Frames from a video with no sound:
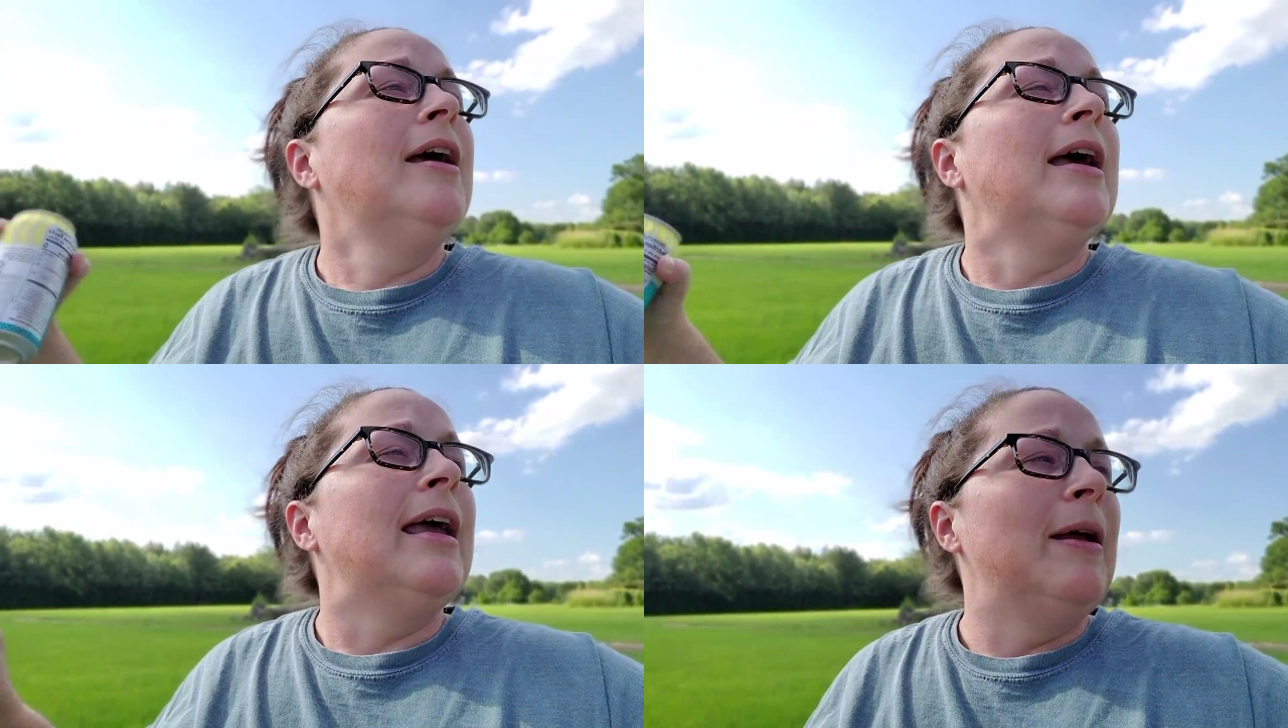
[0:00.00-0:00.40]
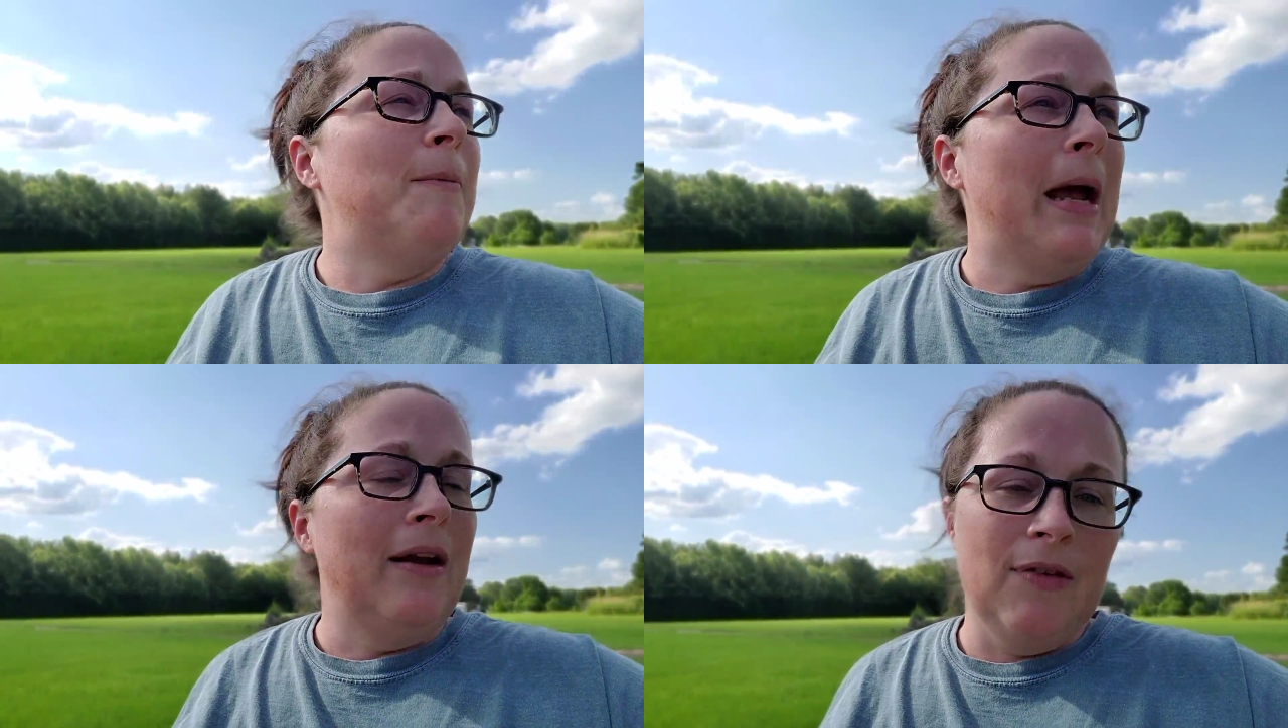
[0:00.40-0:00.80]
He
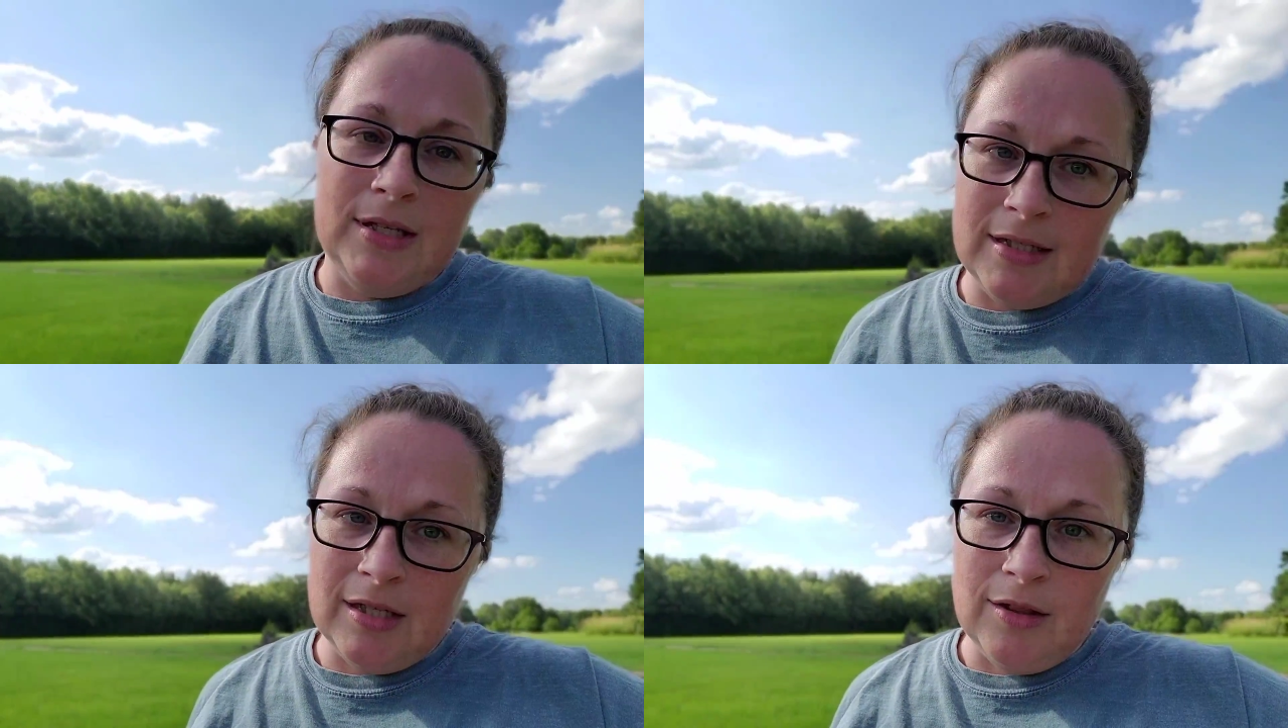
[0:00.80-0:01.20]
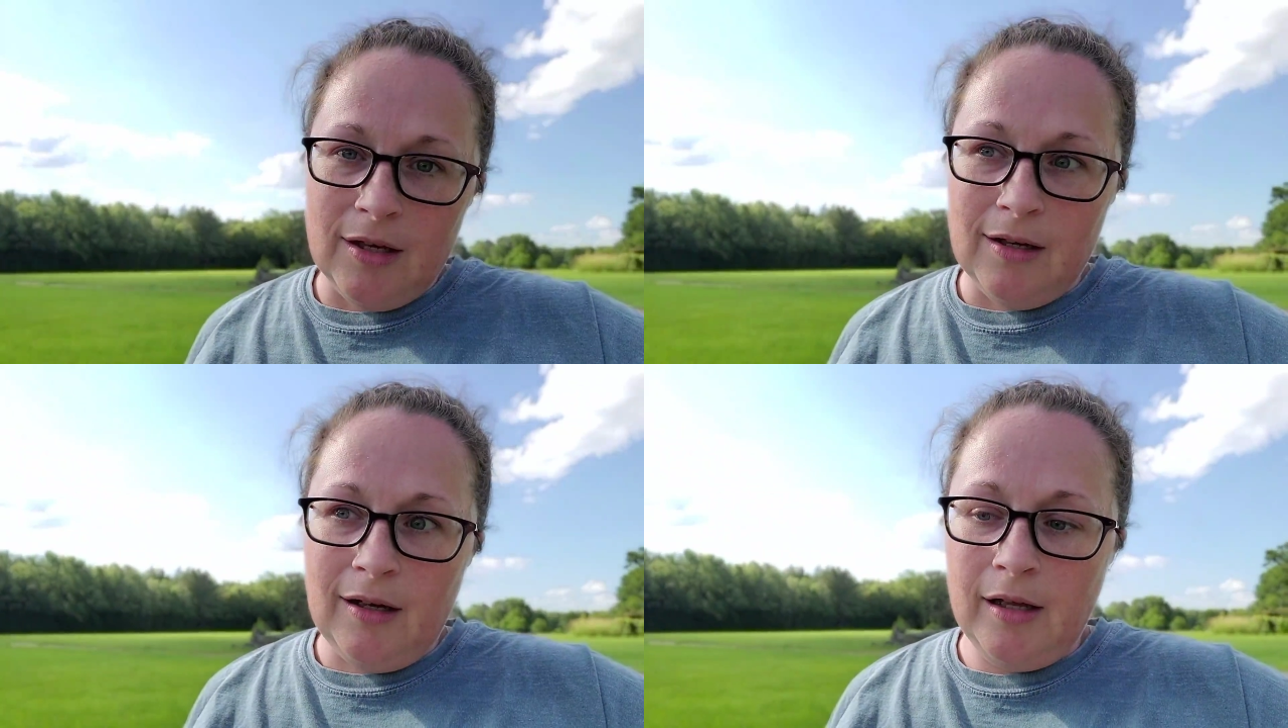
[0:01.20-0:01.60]
paid a visit to
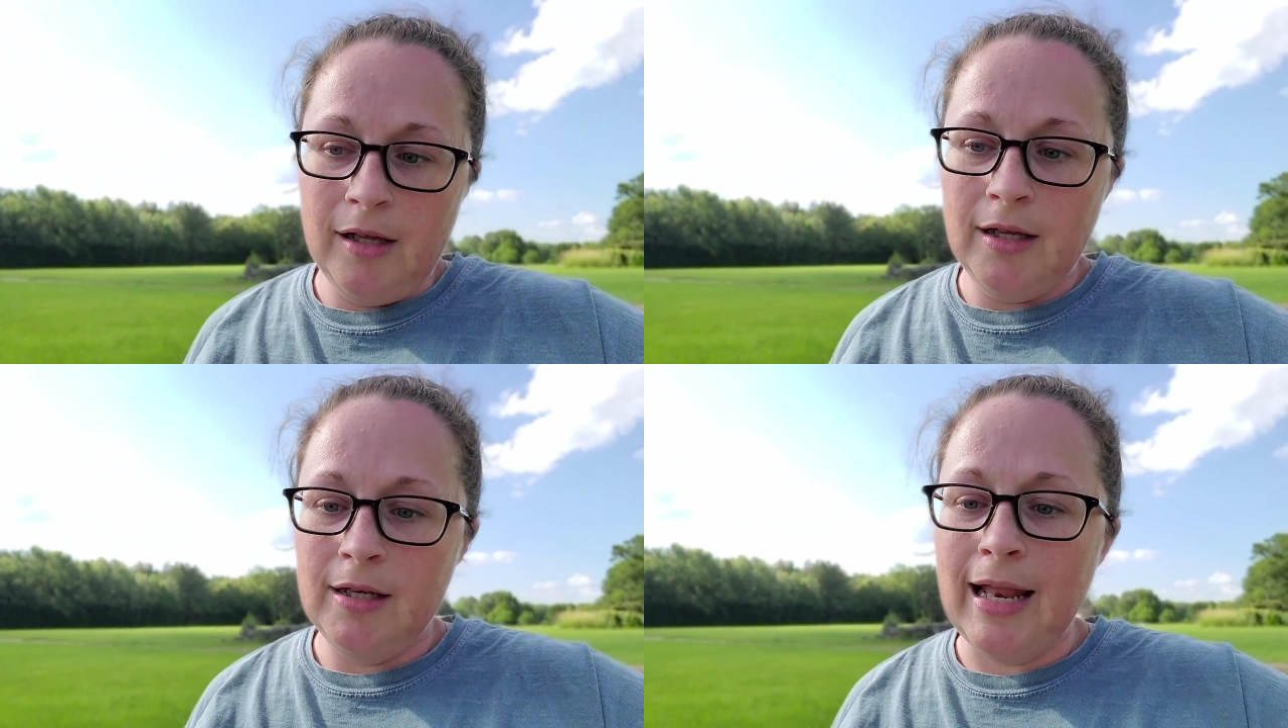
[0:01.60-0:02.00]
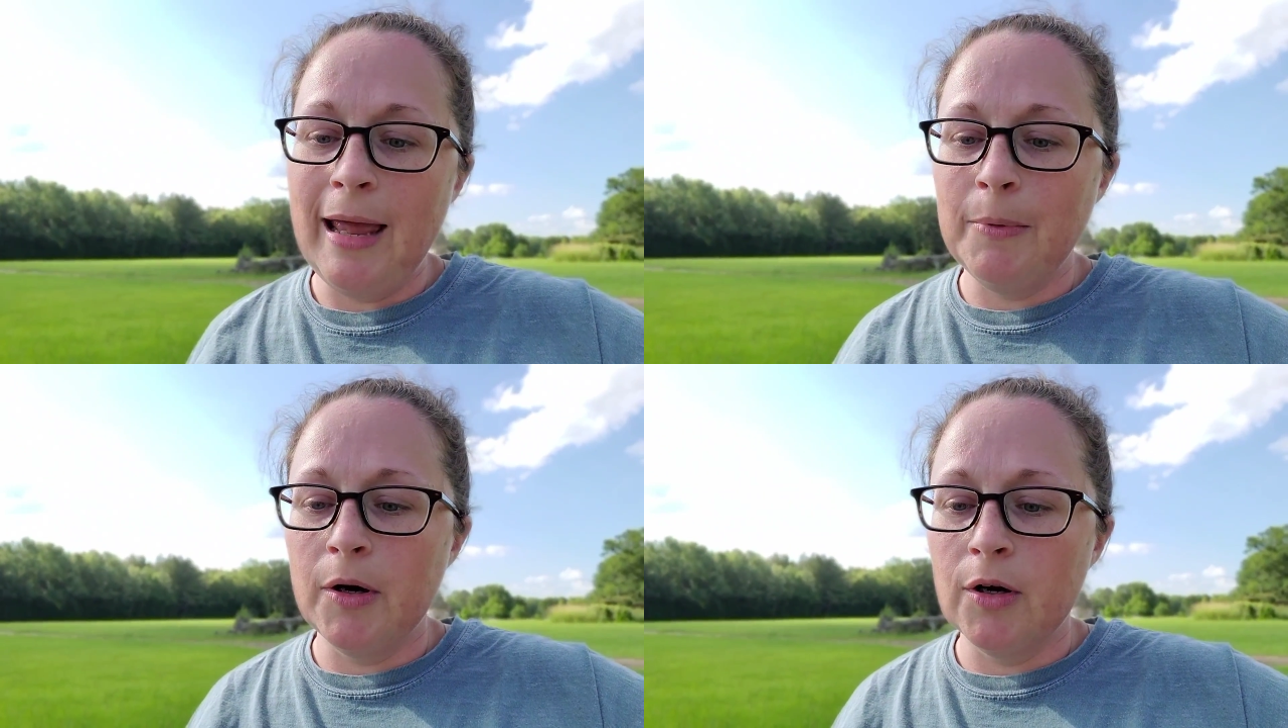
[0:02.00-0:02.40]
the
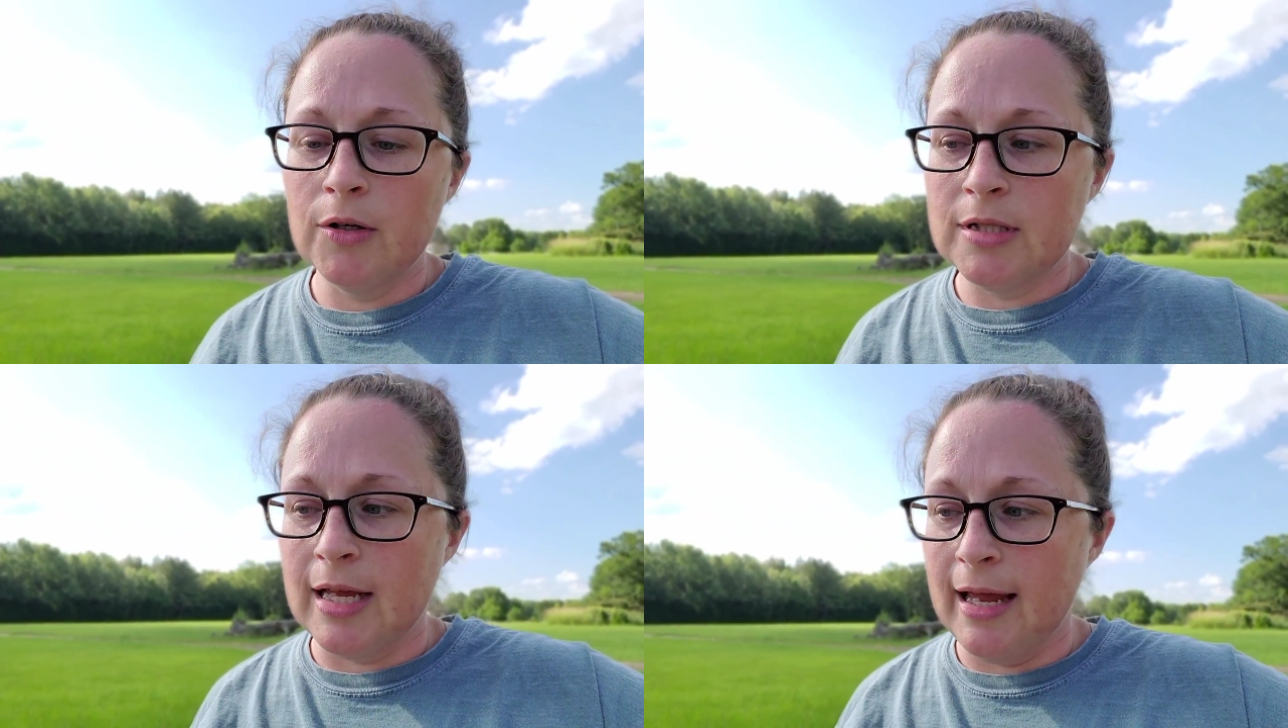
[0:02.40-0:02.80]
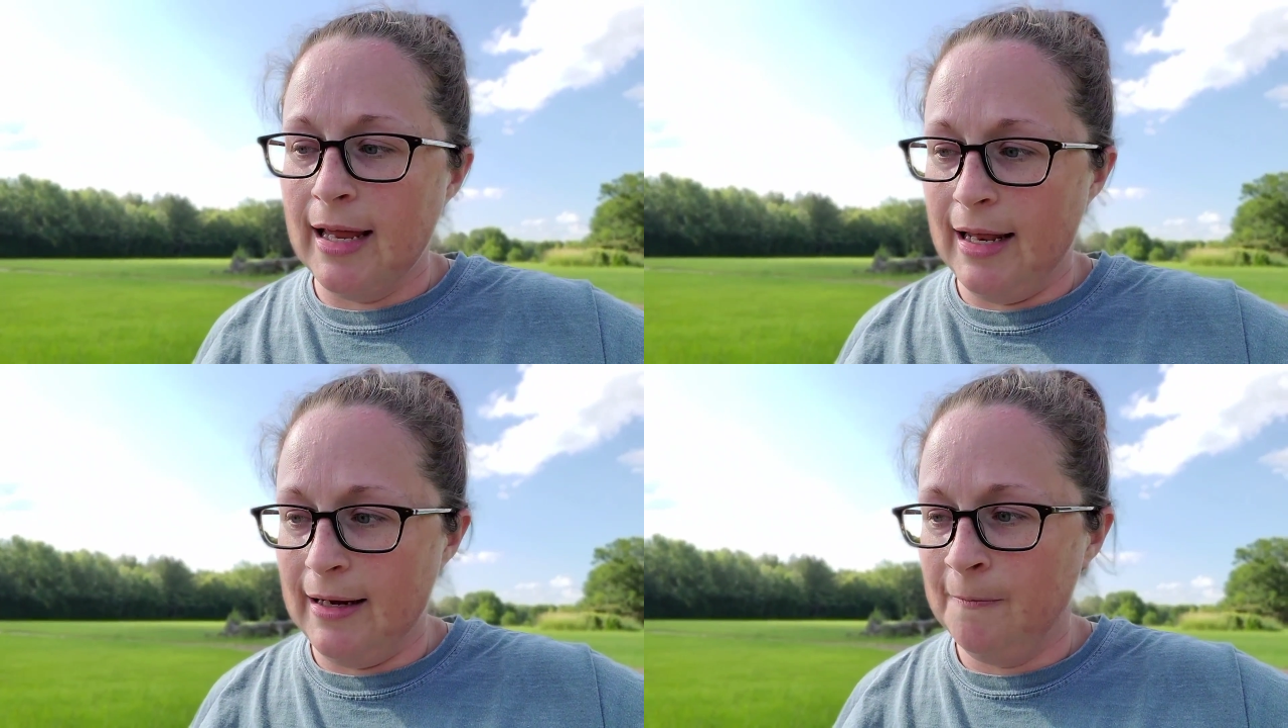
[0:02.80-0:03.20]
neighbors,
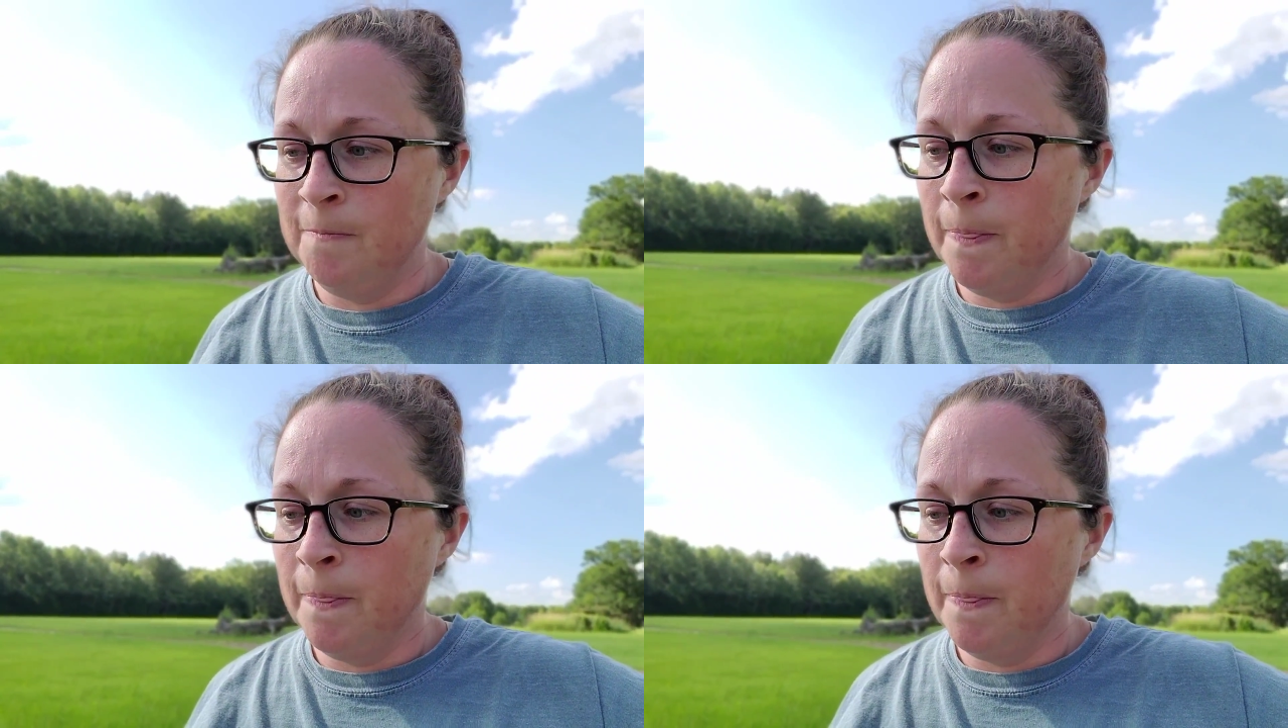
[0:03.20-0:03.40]
and